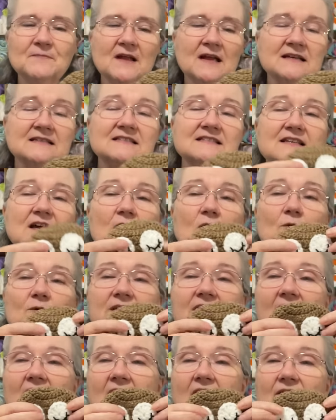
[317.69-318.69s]
So
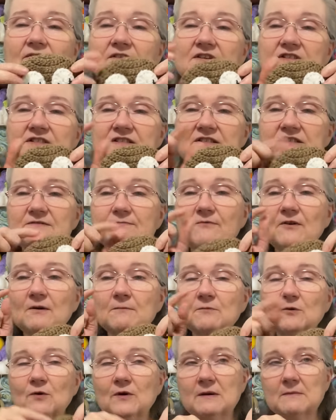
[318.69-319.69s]
yeah, this is
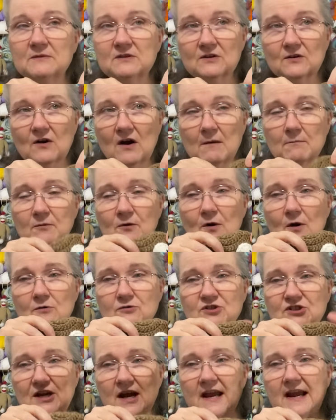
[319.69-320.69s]
from Cream of the Crop
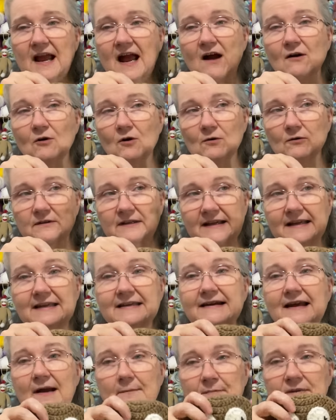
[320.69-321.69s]
Crochet. I'll link it
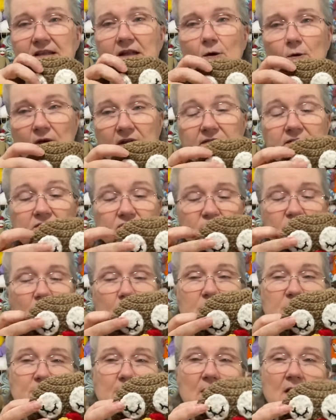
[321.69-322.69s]
down below in the
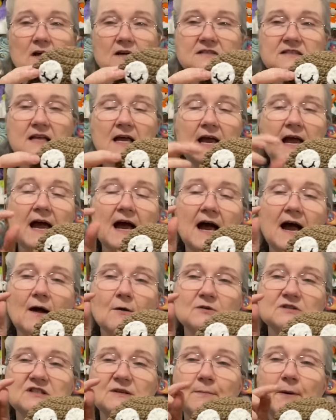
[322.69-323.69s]
description box. I
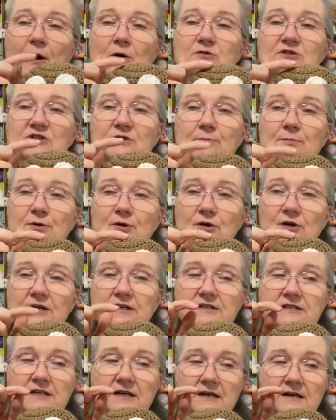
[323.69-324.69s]
was supposed to
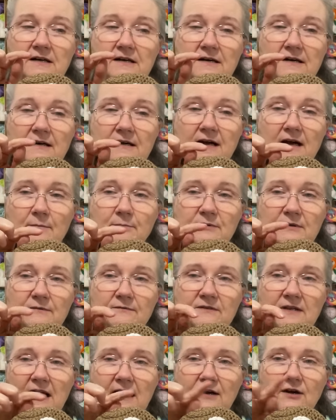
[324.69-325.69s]
put a couple
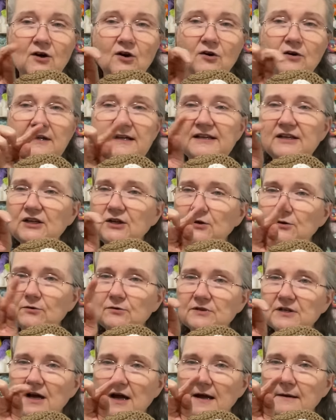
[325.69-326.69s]
of like curlicue
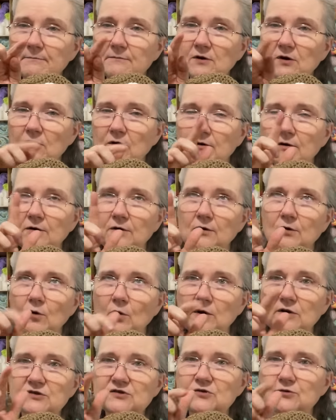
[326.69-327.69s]
type,
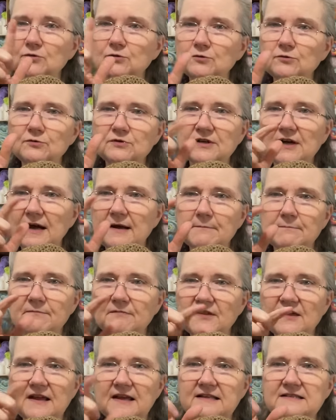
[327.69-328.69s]
corkscrew type
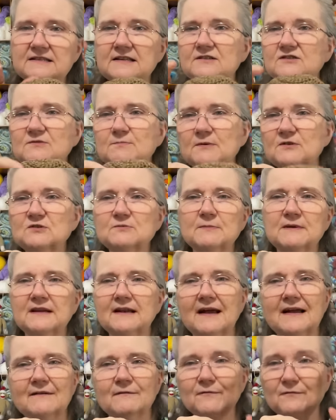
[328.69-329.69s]
things that's supposed to be
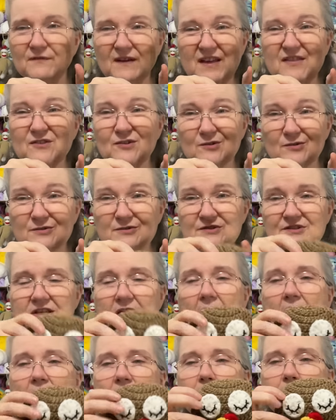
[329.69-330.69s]
like feathers,
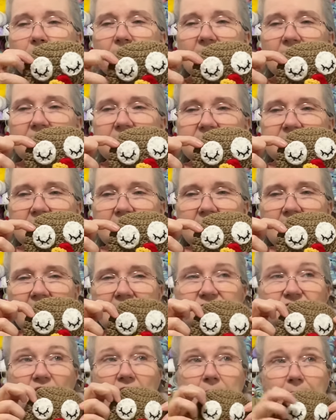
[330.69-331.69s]
but I
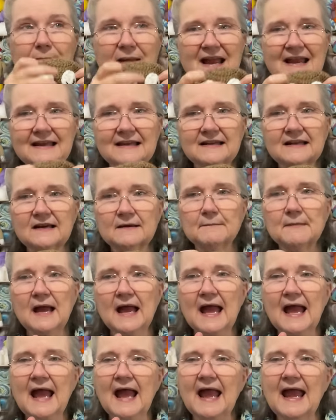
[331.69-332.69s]
started making them,
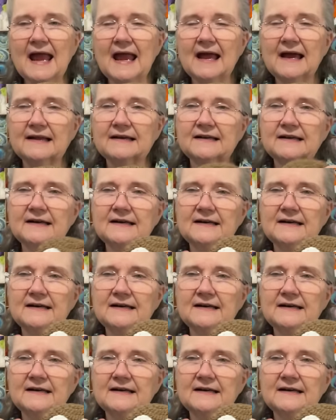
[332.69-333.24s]
and